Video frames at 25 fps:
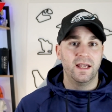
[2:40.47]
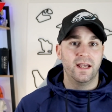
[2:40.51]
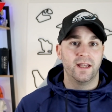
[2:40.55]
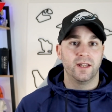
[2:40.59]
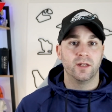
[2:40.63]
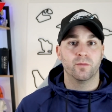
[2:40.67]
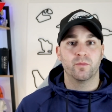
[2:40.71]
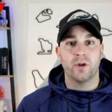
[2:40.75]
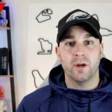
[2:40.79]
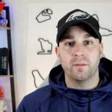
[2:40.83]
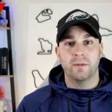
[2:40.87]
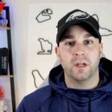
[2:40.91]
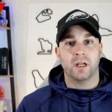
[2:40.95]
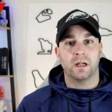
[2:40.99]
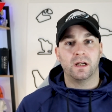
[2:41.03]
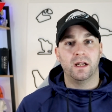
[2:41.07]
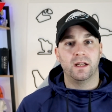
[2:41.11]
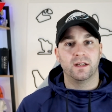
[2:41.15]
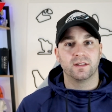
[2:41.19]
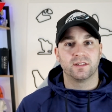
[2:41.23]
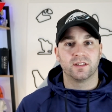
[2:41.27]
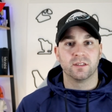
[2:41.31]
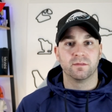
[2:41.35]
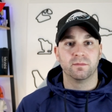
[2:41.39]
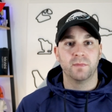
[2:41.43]
In the premier
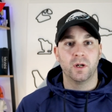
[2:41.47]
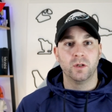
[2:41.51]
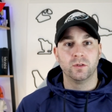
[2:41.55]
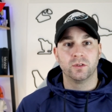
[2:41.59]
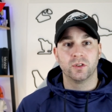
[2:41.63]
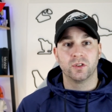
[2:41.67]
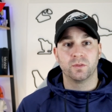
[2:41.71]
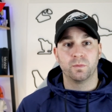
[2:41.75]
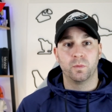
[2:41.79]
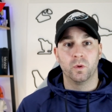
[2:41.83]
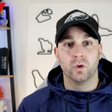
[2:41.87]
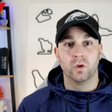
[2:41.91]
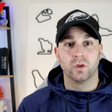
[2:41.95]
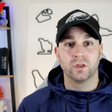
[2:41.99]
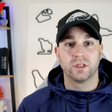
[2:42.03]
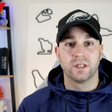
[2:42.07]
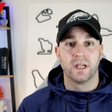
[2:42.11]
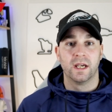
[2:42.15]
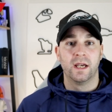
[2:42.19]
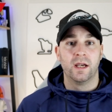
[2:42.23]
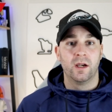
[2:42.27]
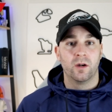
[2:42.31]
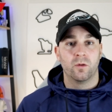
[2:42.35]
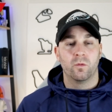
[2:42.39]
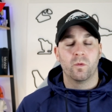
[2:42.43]
class of motorsport,
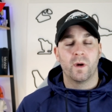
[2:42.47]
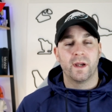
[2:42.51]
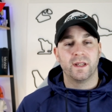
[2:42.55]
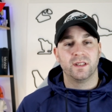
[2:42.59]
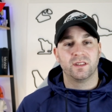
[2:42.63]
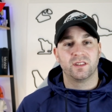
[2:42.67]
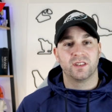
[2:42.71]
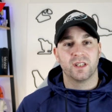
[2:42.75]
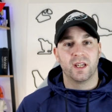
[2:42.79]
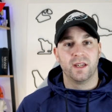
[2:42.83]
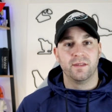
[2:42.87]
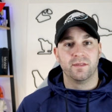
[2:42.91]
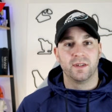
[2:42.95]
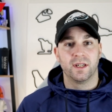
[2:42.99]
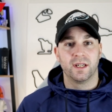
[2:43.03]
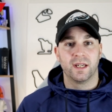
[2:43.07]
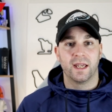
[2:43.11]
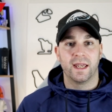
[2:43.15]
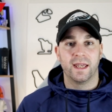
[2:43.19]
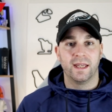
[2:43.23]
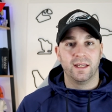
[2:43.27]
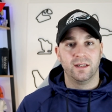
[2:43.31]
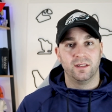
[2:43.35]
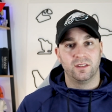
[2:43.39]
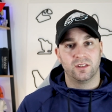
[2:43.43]
weight saving
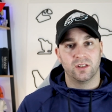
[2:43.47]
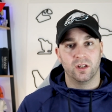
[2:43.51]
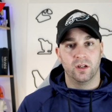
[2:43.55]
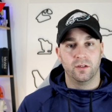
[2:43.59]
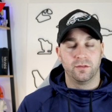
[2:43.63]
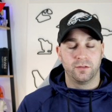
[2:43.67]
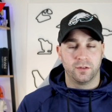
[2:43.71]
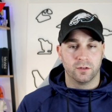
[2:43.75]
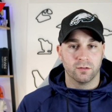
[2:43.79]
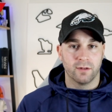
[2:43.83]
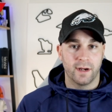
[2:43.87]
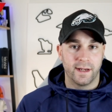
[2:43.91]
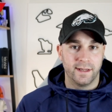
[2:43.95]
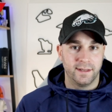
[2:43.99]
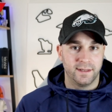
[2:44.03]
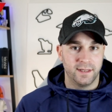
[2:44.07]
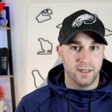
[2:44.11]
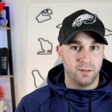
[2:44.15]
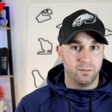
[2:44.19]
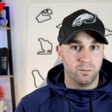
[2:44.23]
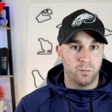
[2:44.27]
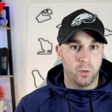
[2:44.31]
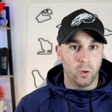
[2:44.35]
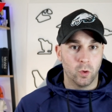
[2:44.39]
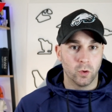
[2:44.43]
is of great
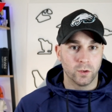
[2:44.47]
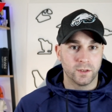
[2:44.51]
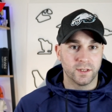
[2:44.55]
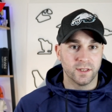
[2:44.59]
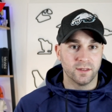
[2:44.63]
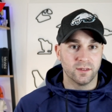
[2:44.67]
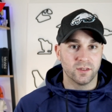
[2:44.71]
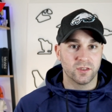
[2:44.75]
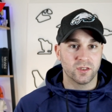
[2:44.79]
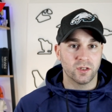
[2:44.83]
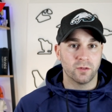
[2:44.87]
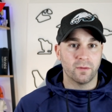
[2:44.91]
importance,